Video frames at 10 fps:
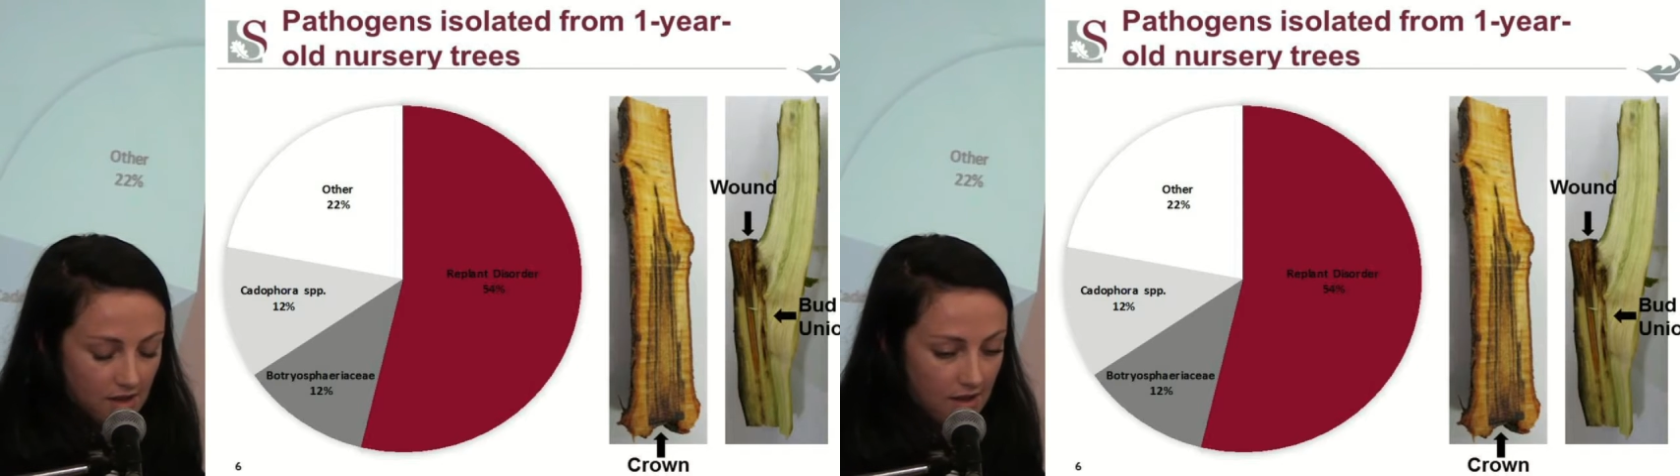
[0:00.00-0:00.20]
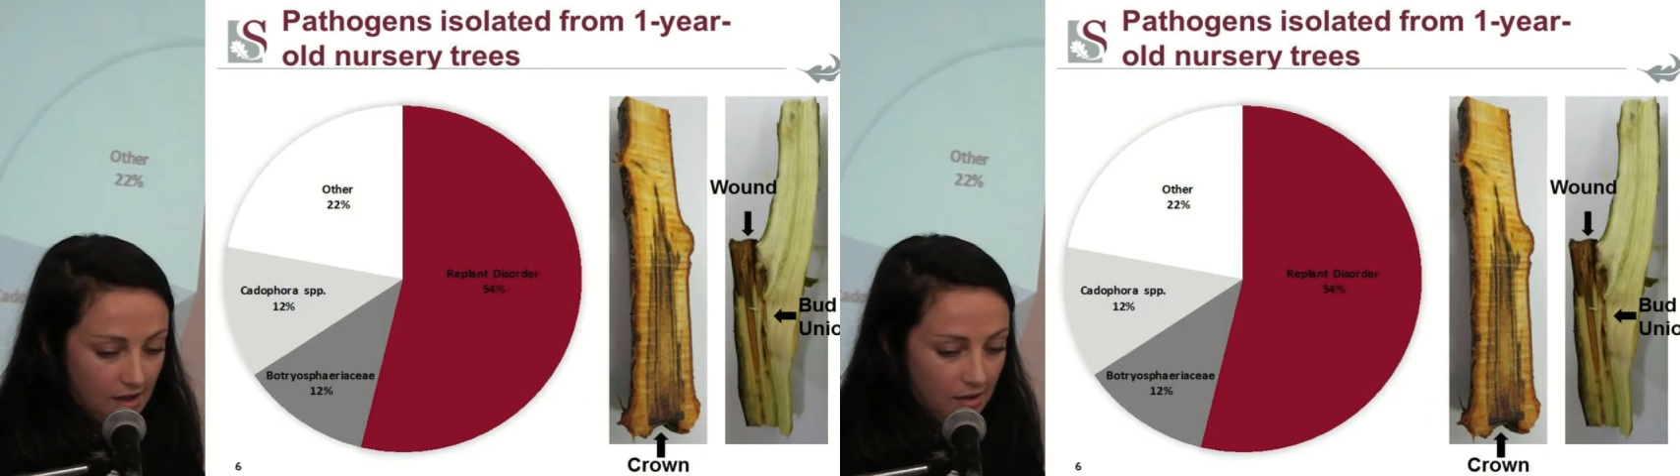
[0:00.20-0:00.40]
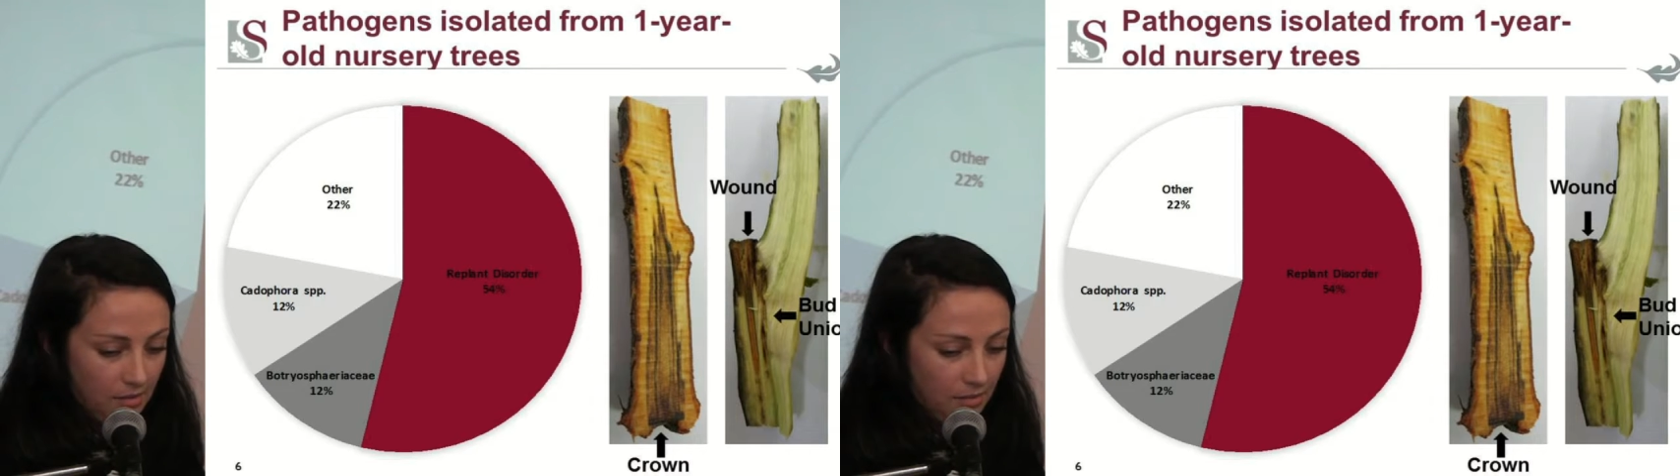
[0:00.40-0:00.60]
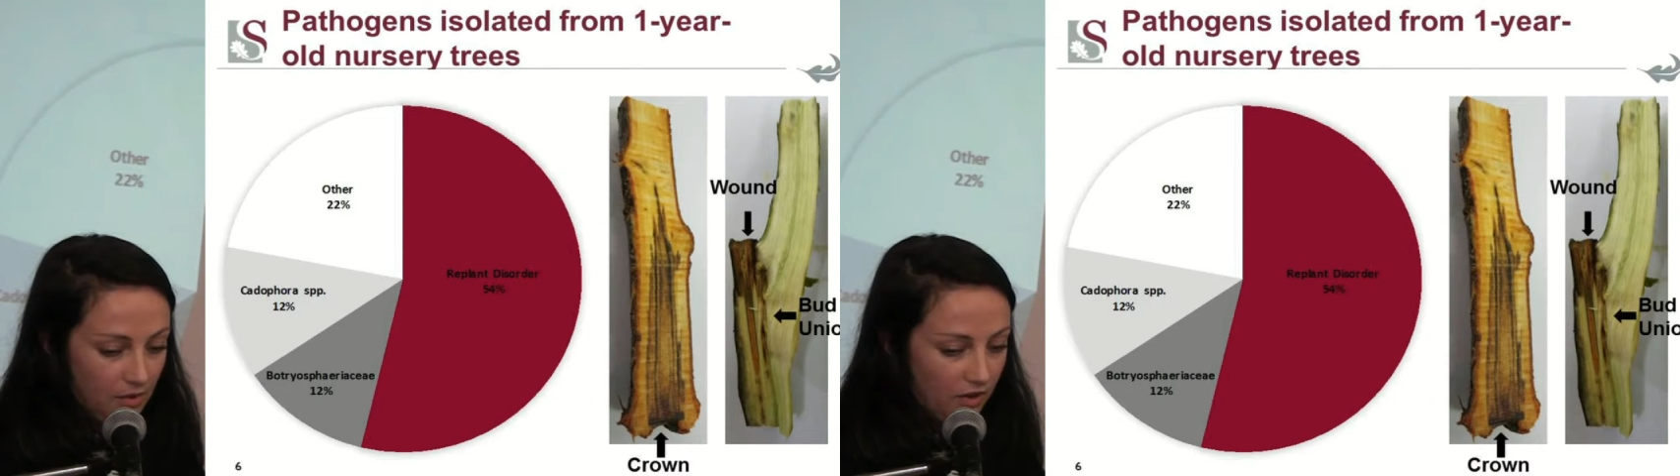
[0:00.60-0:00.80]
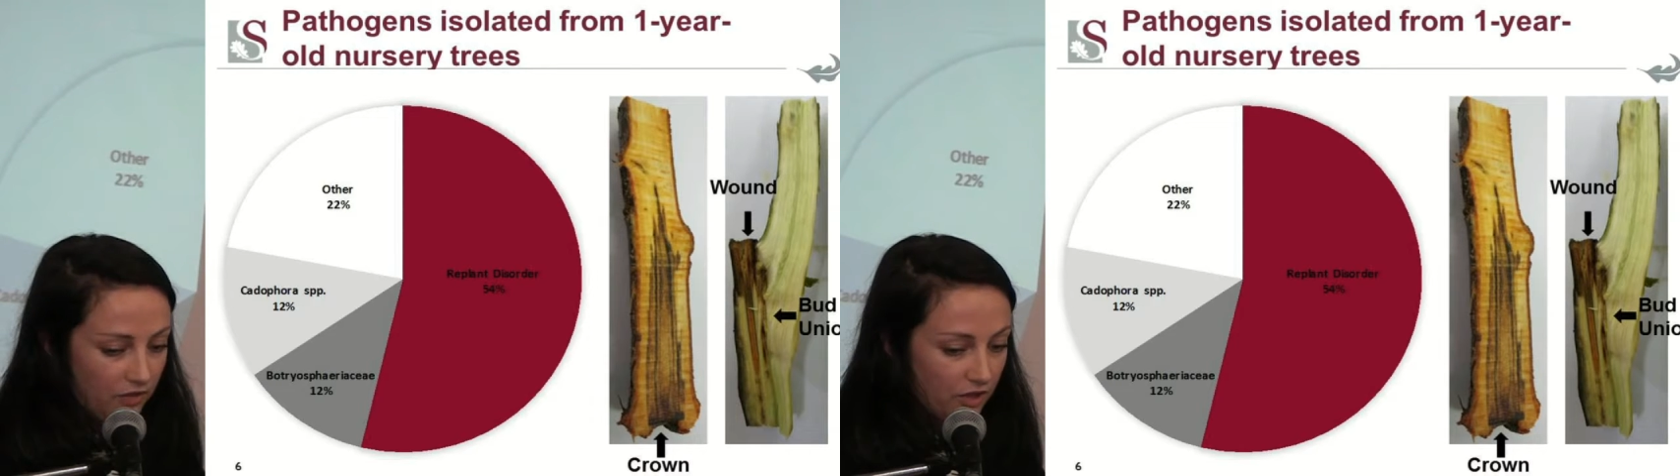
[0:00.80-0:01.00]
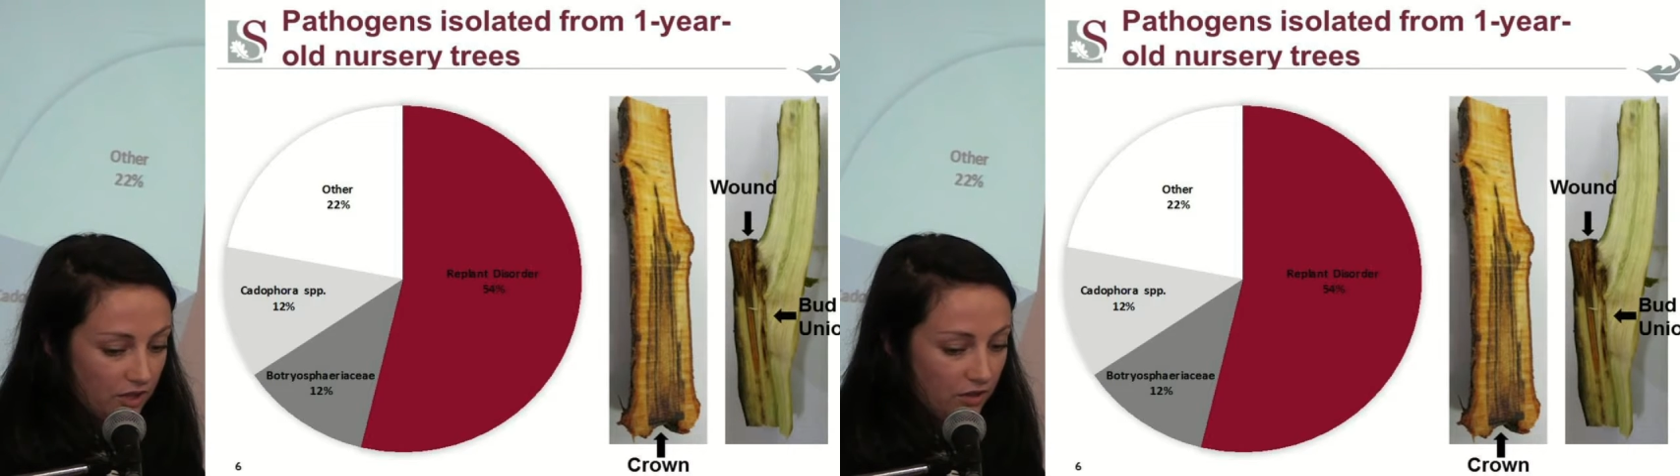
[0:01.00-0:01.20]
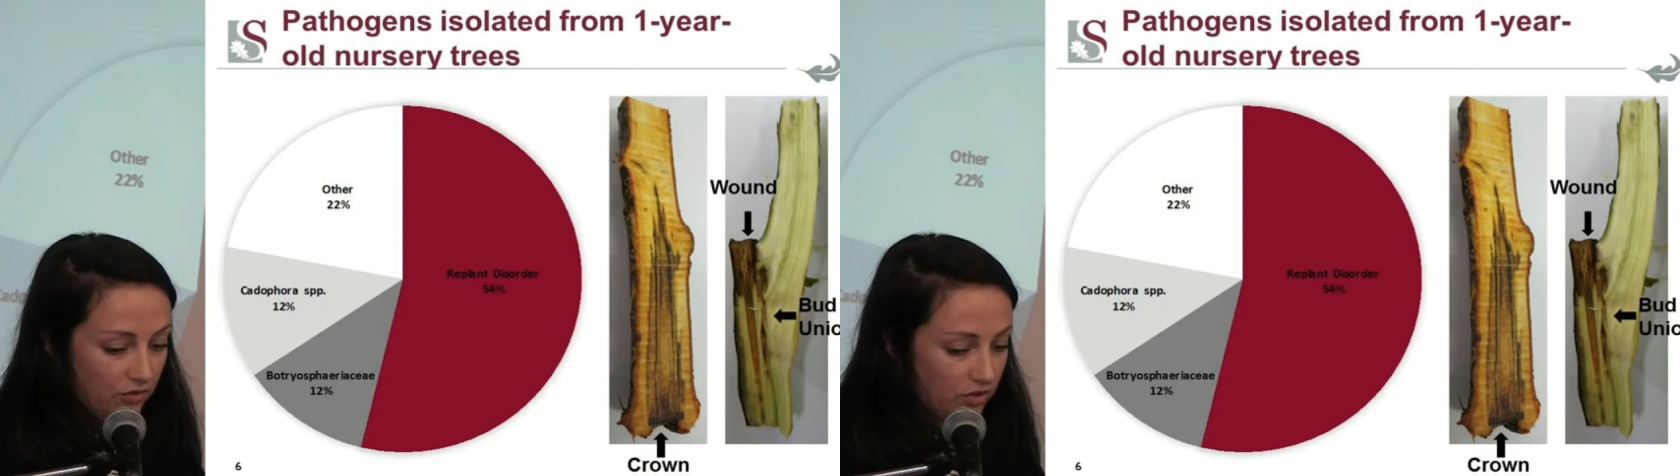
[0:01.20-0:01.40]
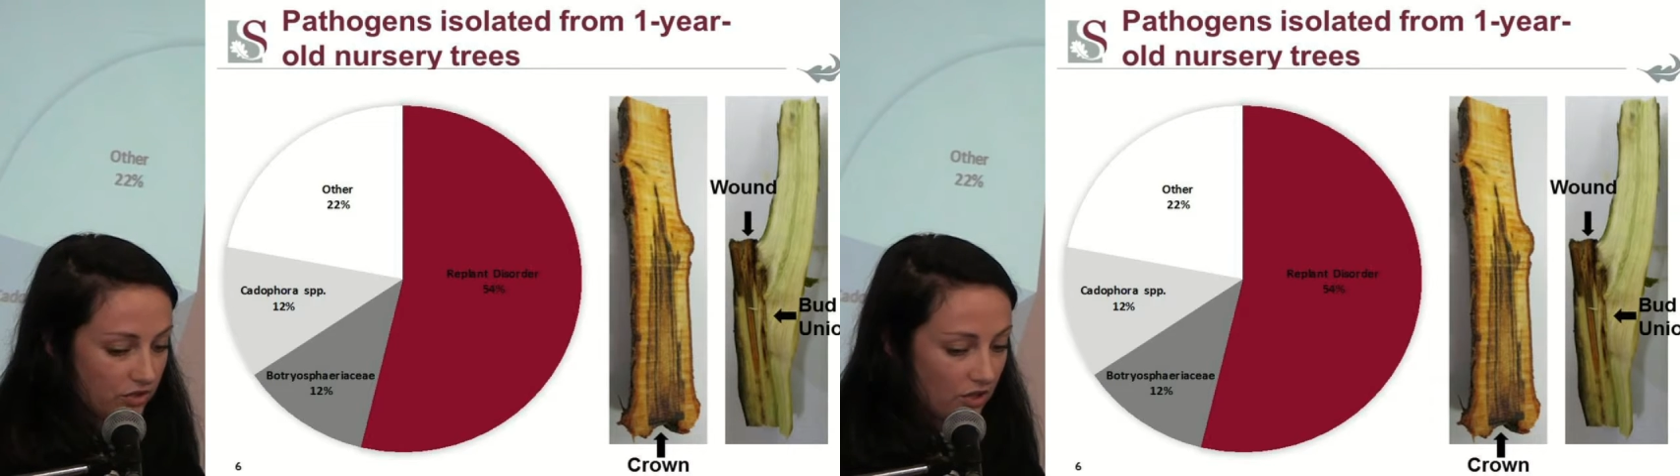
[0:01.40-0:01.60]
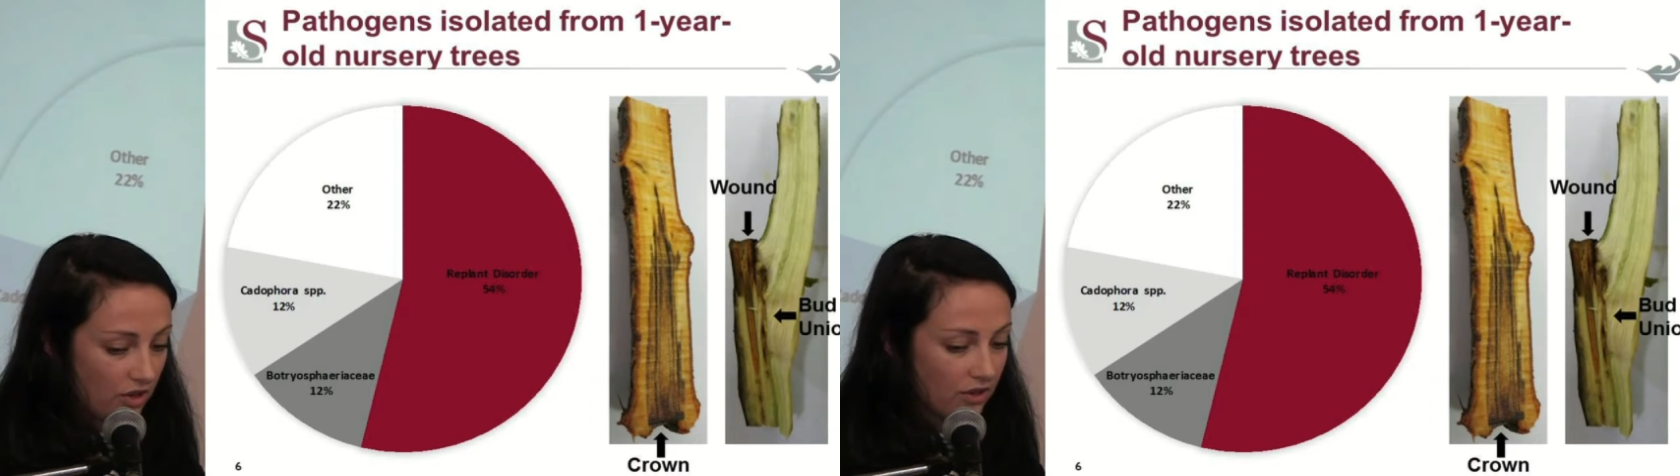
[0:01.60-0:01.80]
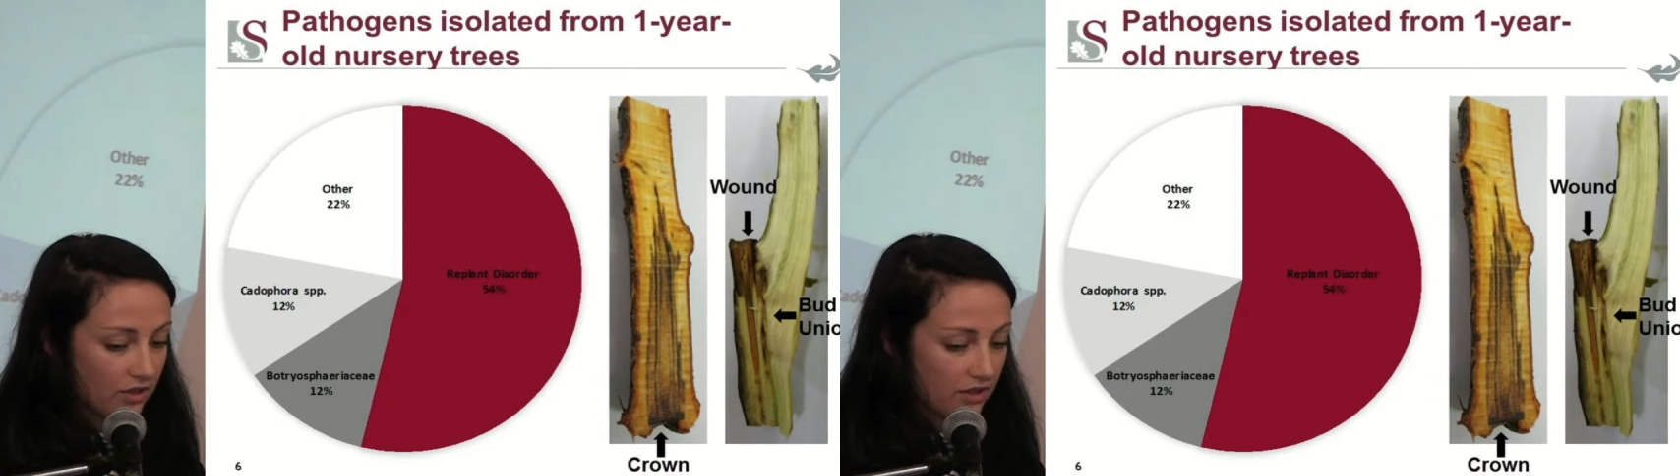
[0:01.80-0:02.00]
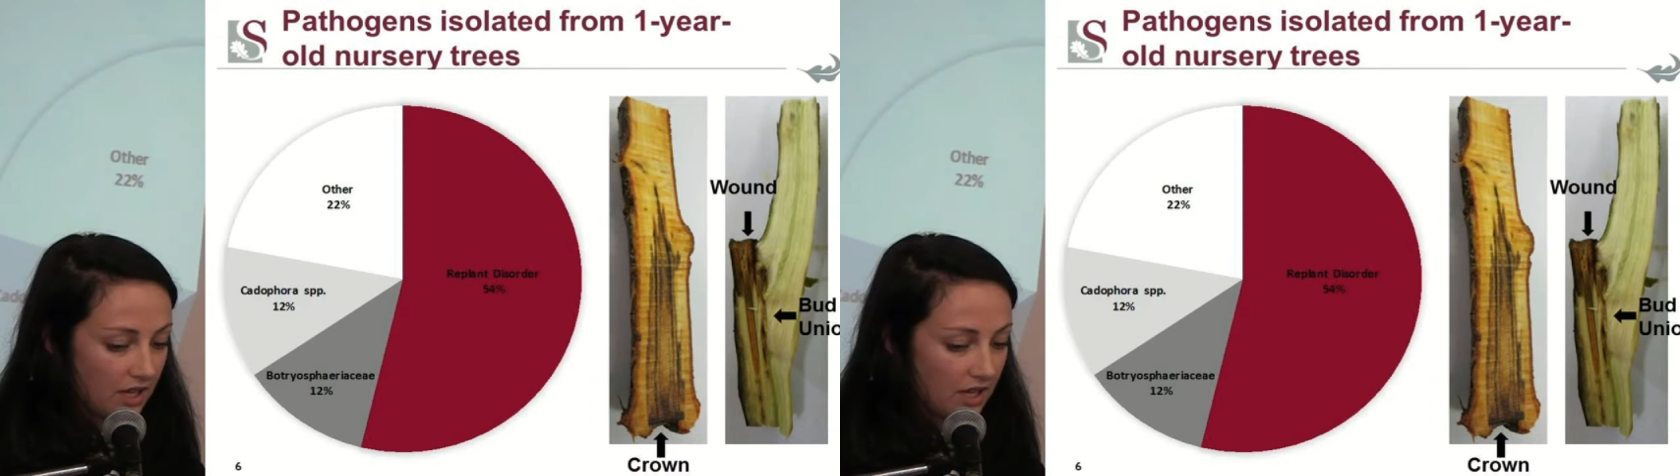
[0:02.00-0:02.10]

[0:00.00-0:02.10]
of the rootstock.